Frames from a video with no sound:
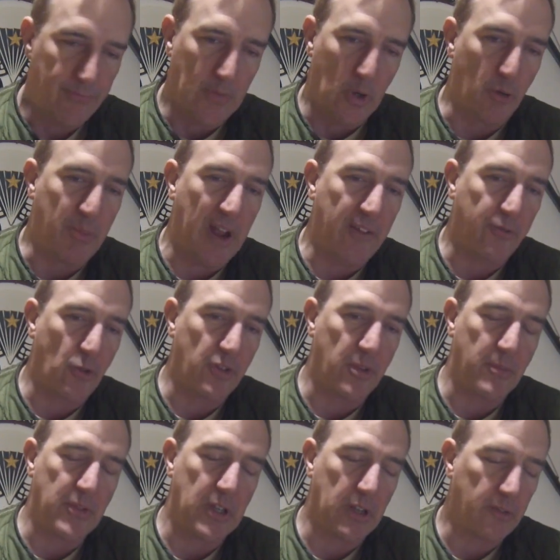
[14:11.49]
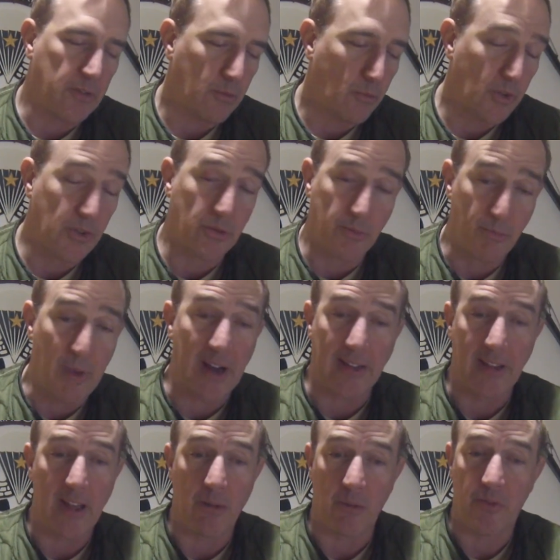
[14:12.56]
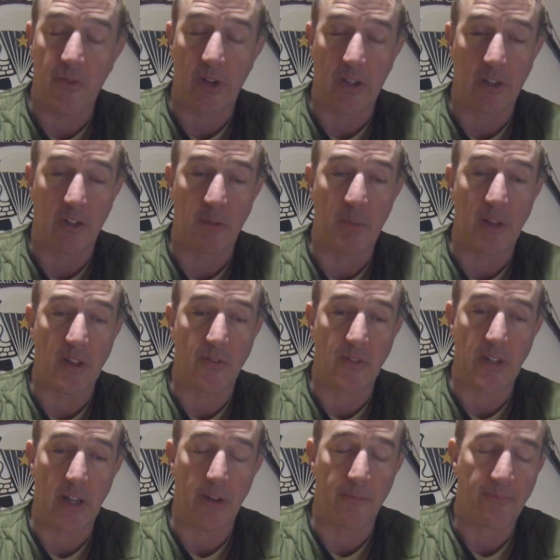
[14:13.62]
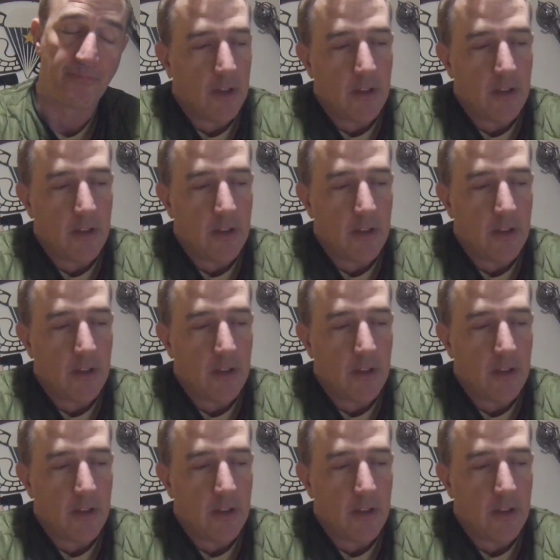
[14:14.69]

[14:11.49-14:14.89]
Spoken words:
Or pay for it themselves, which back then was fucking expensive as hell.